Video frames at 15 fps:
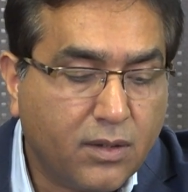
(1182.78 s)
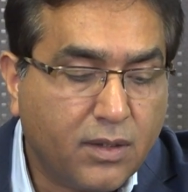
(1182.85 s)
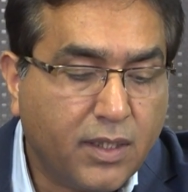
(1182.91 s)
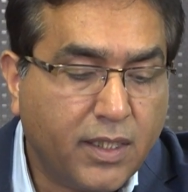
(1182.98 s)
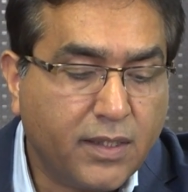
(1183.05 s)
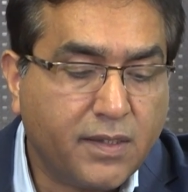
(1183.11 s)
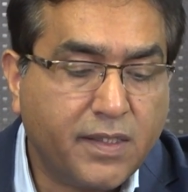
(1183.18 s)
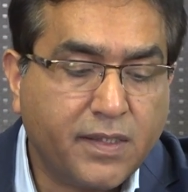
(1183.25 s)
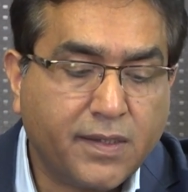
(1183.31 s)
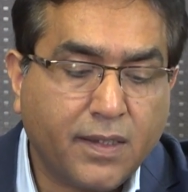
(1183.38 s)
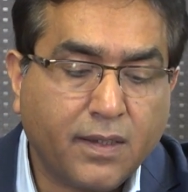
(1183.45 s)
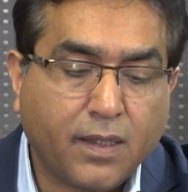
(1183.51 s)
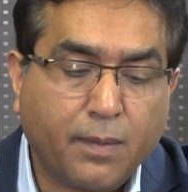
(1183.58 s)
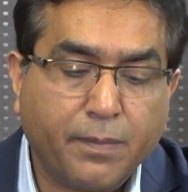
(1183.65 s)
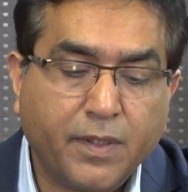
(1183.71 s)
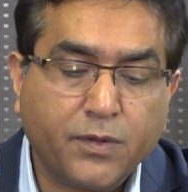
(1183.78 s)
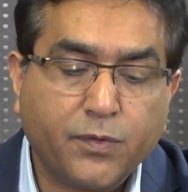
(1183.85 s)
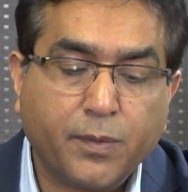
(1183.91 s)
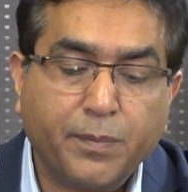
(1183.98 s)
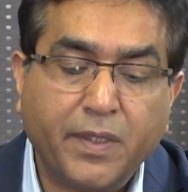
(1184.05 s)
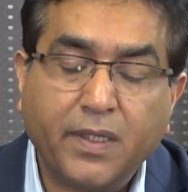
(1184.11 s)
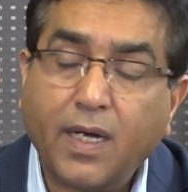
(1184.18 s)
his recent comments
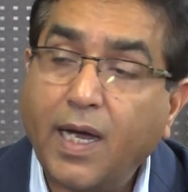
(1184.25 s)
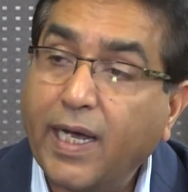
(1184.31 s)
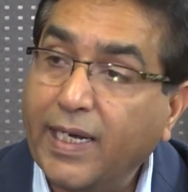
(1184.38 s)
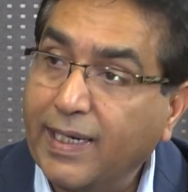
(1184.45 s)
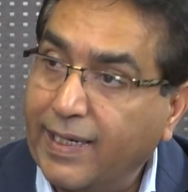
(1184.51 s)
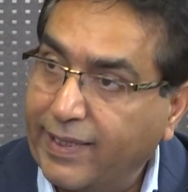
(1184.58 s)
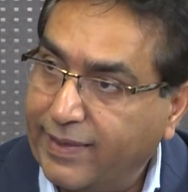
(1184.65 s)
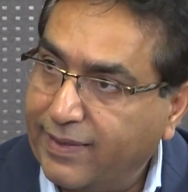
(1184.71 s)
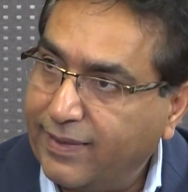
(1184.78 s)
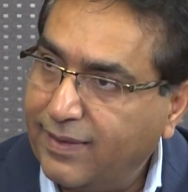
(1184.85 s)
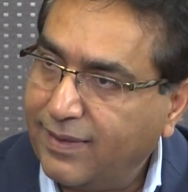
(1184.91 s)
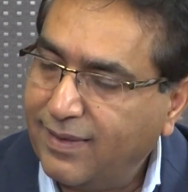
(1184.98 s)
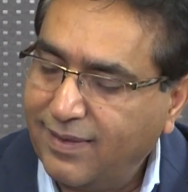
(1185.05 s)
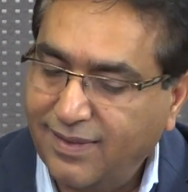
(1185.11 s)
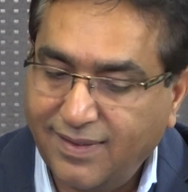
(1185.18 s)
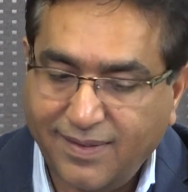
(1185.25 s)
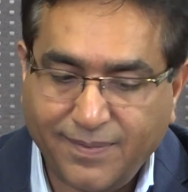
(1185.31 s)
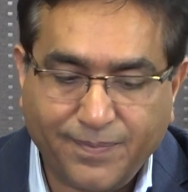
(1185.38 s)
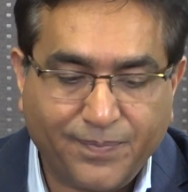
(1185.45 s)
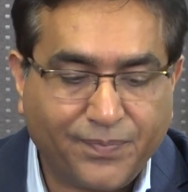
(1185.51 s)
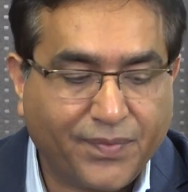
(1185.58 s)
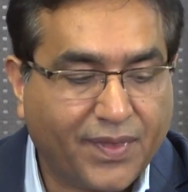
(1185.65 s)
were being highlighted
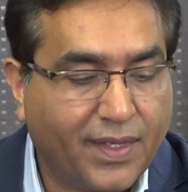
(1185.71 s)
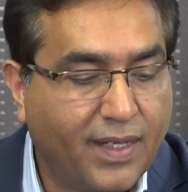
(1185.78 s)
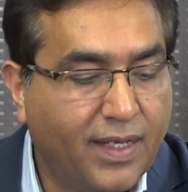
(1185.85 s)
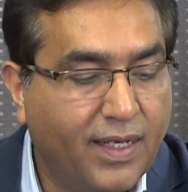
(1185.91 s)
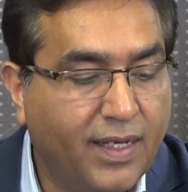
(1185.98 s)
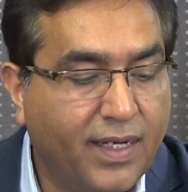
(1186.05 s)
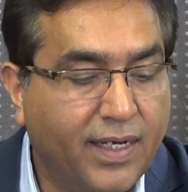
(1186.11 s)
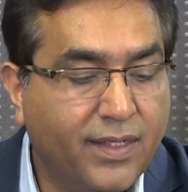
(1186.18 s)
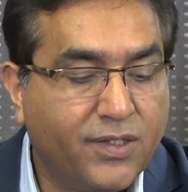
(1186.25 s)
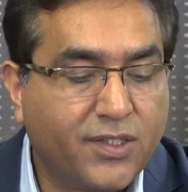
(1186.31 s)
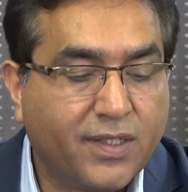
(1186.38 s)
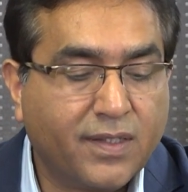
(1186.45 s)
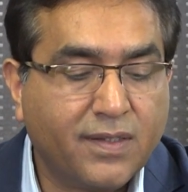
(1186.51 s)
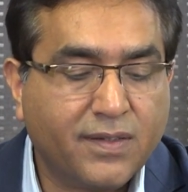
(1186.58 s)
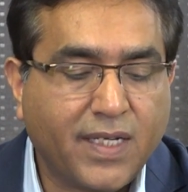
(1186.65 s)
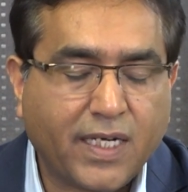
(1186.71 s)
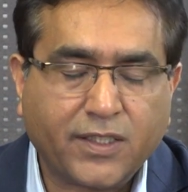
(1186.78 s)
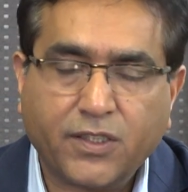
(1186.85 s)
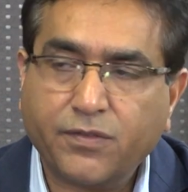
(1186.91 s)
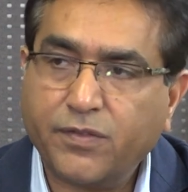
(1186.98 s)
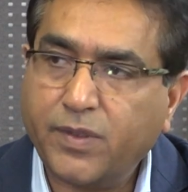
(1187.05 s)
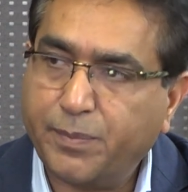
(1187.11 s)
in certain
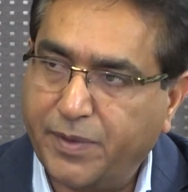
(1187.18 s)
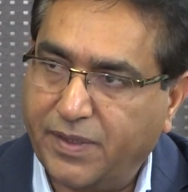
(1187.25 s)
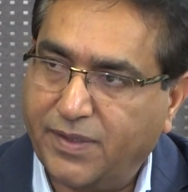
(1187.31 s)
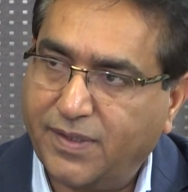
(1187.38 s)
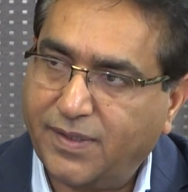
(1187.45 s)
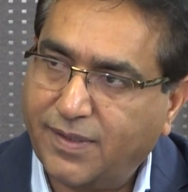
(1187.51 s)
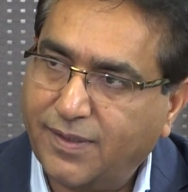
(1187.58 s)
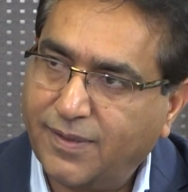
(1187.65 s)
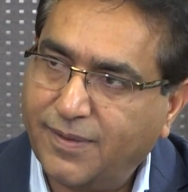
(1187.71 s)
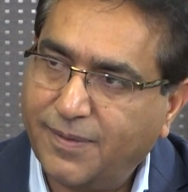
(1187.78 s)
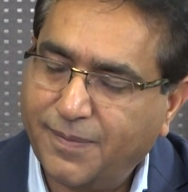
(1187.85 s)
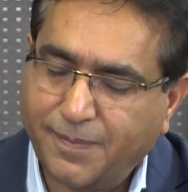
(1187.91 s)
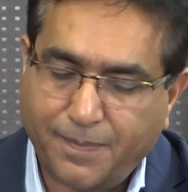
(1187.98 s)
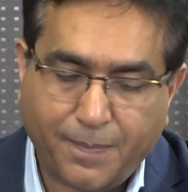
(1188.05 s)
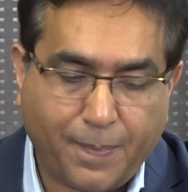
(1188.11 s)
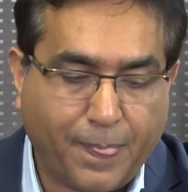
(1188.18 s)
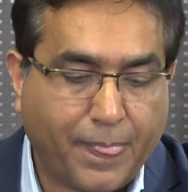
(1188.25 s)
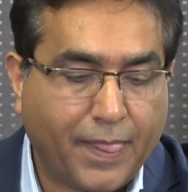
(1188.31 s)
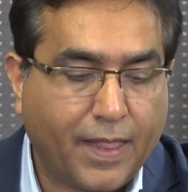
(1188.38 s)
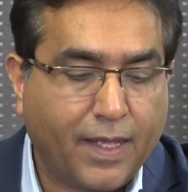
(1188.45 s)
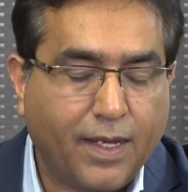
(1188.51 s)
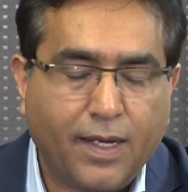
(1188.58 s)
sections of the press.
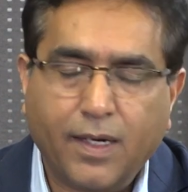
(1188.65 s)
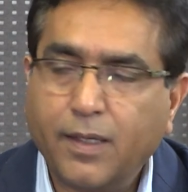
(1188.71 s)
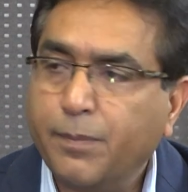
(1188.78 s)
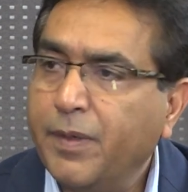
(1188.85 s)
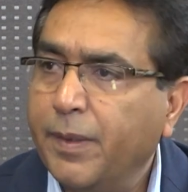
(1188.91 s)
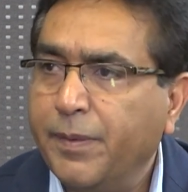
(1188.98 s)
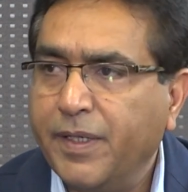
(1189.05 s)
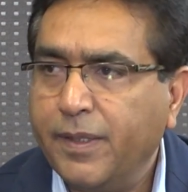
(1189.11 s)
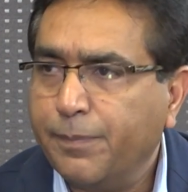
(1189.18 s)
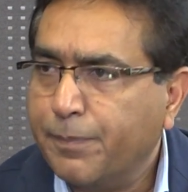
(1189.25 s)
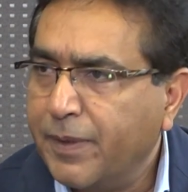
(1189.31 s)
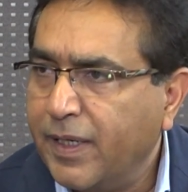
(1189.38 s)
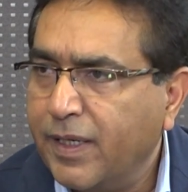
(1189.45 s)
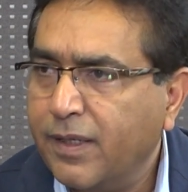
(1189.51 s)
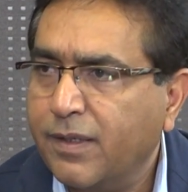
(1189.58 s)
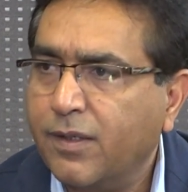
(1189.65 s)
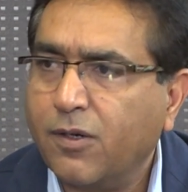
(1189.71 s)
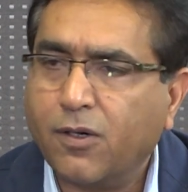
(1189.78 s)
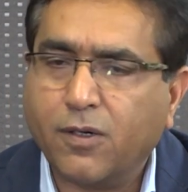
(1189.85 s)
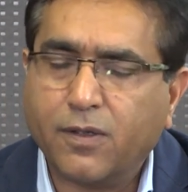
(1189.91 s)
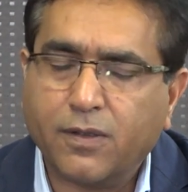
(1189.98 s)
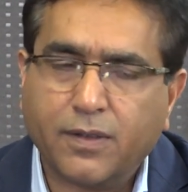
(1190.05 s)
It may be print
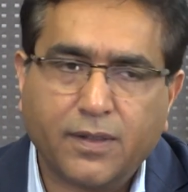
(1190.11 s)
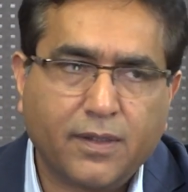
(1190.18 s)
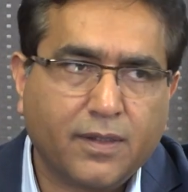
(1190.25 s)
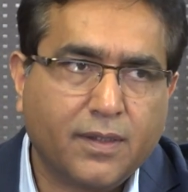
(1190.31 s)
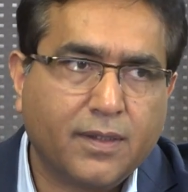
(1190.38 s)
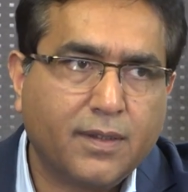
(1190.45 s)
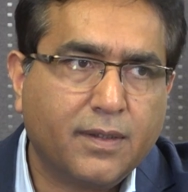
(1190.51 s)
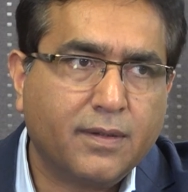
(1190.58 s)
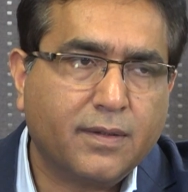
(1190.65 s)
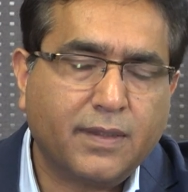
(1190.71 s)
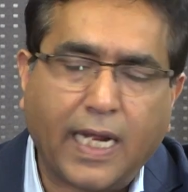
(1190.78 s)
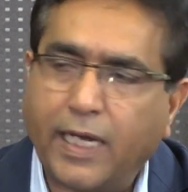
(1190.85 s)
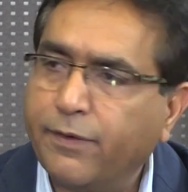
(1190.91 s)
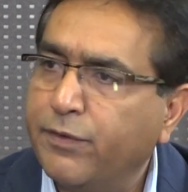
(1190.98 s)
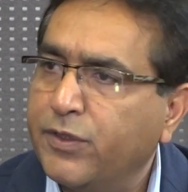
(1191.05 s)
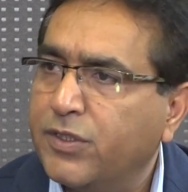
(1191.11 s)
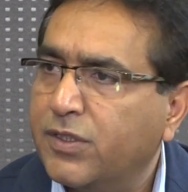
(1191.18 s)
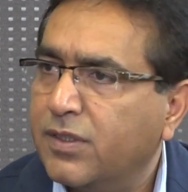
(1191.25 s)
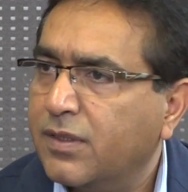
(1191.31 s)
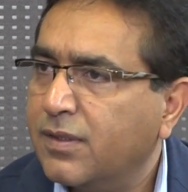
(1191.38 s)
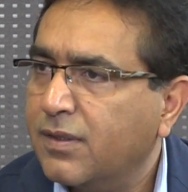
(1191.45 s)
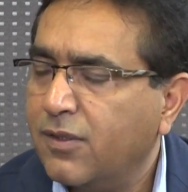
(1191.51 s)
or
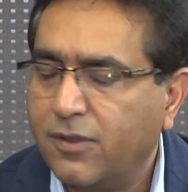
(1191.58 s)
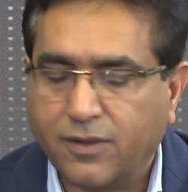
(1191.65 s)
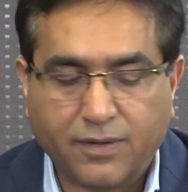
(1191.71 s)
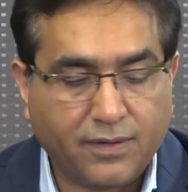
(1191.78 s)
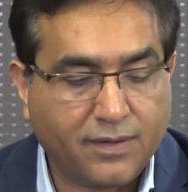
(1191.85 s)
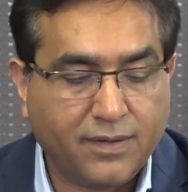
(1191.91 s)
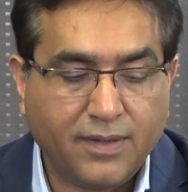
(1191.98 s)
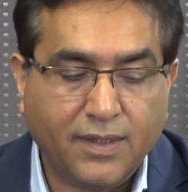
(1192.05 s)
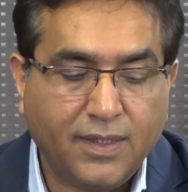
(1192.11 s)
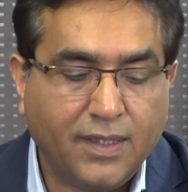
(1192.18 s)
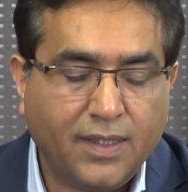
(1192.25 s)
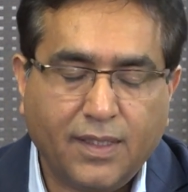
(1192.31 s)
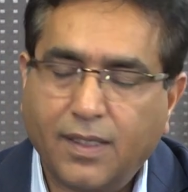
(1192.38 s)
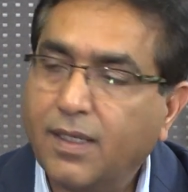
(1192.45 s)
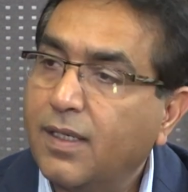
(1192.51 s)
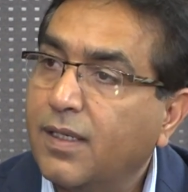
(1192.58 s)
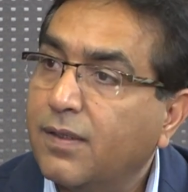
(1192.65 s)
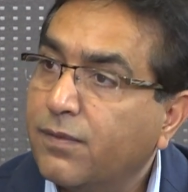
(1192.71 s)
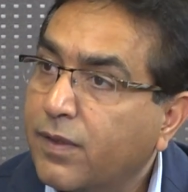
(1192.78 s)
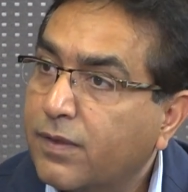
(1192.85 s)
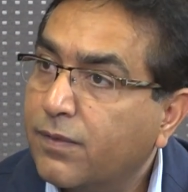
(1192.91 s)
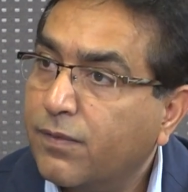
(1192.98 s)
television or
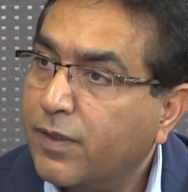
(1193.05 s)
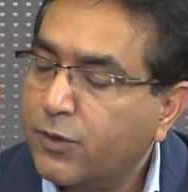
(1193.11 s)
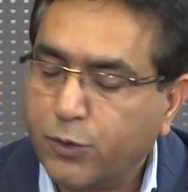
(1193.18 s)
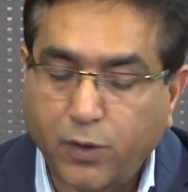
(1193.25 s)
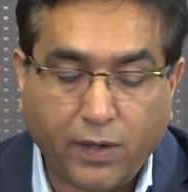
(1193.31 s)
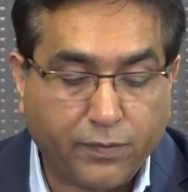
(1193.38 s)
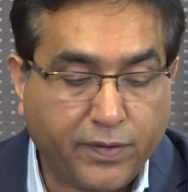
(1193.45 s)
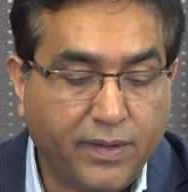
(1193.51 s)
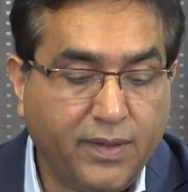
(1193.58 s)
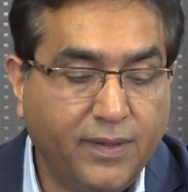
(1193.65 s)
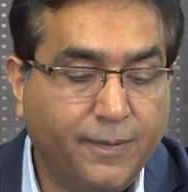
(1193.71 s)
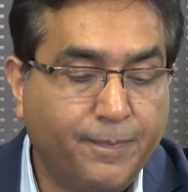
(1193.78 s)
whatsoever,